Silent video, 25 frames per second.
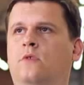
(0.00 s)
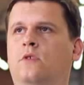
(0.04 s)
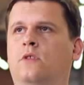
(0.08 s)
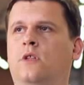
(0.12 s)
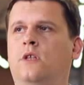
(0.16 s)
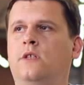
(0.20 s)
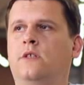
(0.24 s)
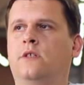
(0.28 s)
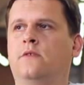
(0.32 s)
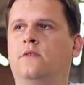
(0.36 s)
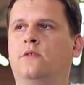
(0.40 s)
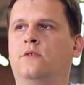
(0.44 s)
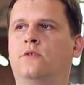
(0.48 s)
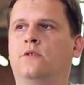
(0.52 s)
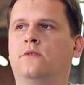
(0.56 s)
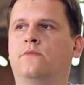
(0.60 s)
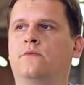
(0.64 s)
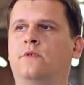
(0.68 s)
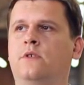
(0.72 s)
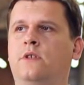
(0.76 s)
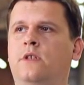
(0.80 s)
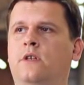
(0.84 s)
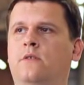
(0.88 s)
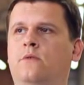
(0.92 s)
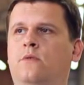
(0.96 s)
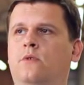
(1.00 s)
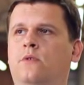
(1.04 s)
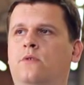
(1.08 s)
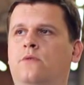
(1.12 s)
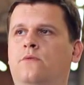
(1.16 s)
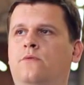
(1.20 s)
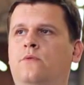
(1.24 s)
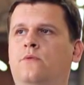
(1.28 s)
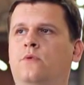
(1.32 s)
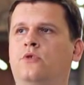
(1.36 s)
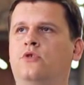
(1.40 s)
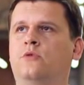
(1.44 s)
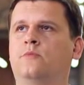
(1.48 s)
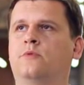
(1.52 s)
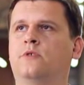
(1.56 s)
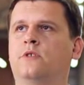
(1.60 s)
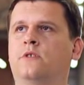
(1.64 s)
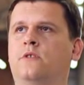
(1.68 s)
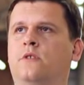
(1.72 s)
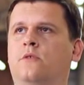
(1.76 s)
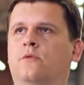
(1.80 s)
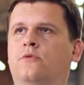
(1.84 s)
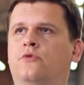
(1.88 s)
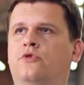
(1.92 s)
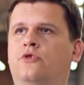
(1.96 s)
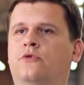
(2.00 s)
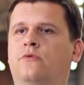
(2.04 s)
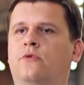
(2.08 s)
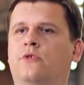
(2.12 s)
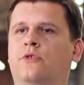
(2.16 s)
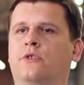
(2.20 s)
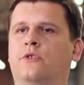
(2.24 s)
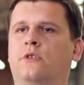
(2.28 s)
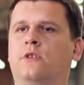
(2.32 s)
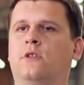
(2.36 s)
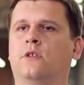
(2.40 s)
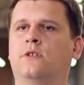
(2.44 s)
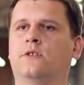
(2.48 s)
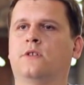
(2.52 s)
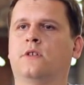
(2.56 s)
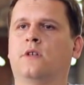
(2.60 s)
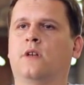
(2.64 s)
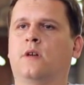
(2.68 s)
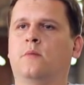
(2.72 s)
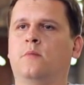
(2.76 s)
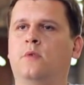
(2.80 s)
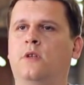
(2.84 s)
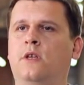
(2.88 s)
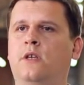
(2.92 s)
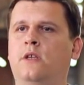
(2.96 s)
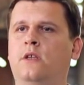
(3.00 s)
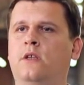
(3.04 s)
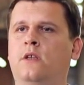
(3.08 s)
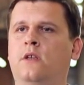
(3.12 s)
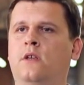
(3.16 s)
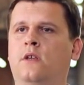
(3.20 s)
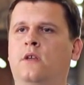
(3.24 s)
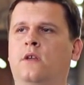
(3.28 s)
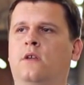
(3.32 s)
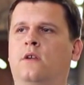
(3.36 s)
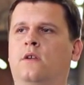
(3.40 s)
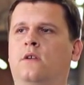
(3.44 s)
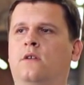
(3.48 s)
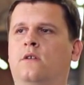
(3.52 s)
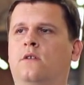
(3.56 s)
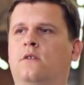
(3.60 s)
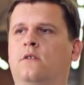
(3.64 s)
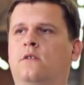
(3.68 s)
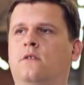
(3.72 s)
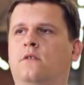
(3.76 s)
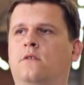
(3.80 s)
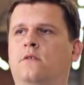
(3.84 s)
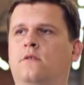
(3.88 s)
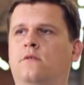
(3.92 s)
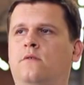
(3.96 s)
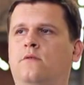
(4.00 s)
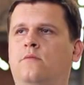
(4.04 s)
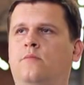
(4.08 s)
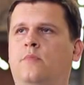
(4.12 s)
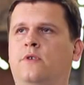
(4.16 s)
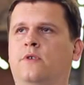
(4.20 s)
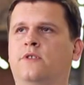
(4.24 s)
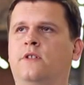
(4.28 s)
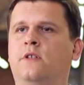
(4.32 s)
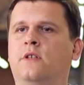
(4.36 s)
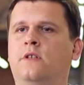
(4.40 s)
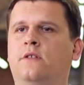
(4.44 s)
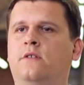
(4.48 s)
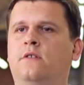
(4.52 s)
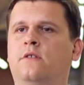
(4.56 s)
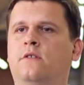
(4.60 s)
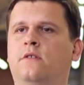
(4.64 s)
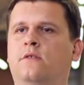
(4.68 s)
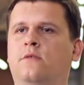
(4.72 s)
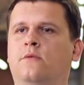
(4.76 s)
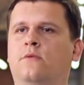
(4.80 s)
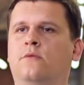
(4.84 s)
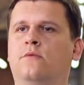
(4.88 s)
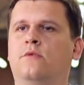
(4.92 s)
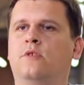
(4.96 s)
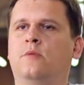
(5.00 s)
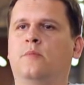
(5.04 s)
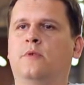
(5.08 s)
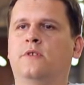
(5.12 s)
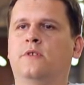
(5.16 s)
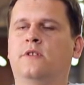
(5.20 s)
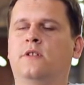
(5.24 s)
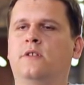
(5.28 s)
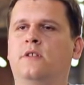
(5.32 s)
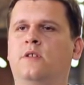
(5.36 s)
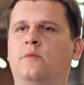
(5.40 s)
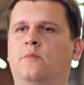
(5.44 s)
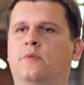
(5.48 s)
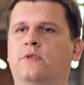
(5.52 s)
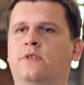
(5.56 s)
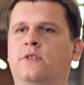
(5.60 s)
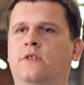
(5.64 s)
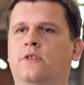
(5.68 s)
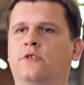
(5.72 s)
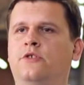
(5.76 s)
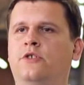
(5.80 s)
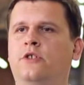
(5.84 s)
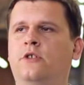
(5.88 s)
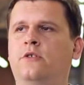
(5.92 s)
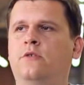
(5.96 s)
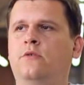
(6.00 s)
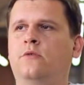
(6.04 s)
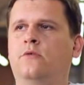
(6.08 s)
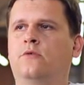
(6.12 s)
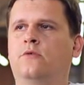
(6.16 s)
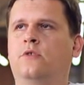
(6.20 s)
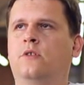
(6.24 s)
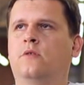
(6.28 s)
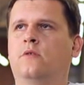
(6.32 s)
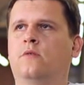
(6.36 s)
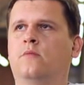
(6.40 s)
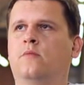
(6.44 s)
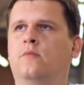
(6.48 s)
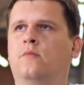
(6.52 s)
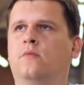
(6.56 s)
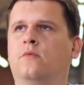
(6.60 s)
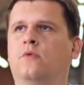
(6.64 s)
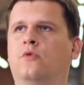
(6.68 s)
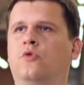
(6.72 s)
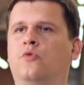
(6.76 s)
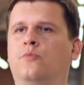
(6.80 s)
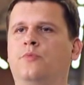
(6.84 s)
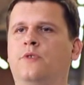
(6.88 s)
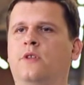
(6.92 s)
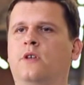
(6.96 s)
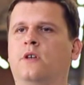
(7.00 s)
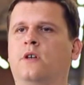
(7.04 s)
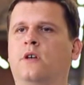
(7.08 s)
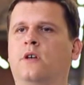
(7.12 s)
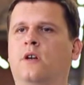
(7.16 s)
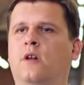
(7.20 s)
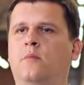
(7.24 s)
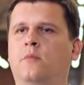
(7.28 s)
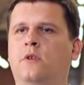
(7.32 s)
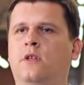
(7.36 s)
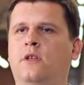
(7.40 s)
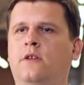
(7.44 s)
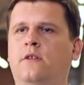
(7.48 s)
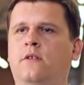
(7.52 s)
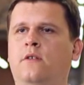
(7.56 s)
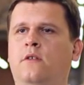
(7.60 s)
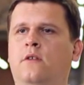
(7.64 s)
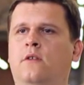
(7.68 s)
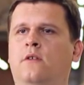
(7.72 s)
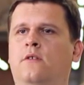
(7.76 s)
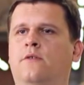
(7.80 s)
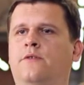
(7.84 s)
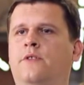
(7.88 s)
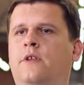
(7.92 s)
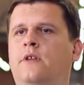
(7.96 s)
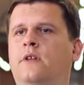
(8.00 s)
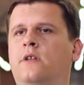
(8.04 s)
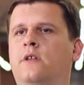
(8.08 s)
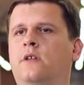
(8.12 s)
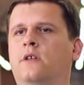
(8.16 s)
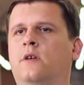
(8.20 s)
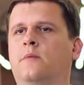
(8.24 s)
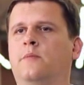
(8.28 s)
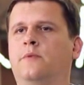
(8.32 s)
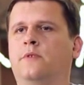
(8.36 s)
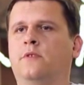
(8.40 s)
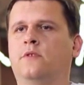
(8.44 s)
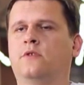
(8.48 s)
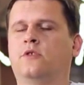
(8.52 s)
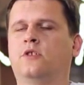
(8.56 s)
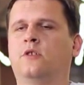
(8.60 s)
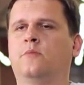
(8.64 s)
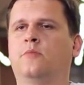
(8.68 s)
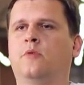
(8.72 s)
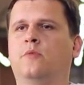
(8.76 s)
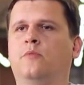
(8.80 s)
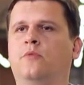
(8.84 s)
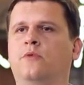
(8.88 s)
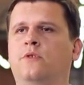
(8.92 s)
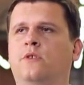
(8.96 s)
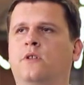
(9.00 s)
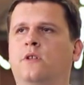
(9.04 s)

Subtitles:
Aircraft carriers in World of Warships are the fourth type of ship in the game. They may be the last class we are covering, but they are definitely not the least in terms of importance. These